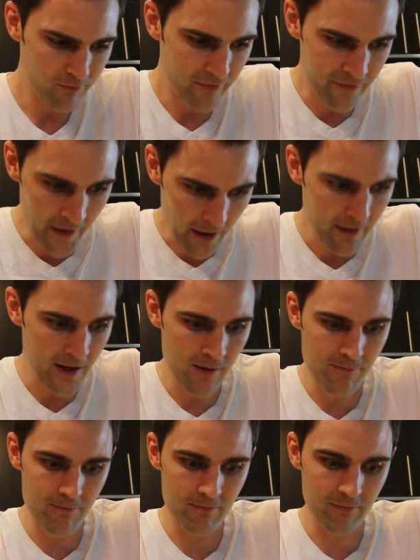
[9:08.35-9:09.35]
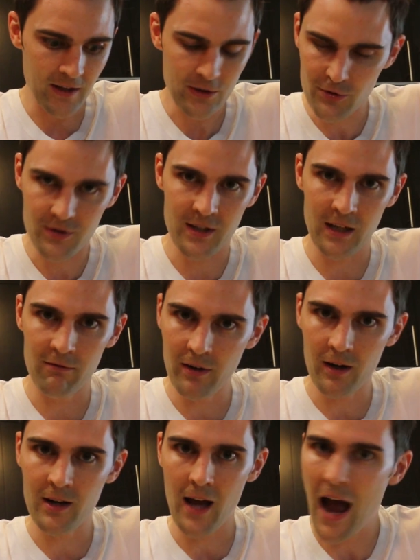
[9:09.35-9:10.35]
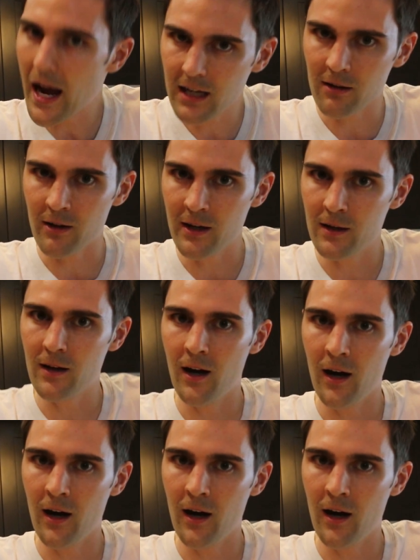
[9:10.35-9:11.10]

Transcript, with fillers: very interesting and very accurate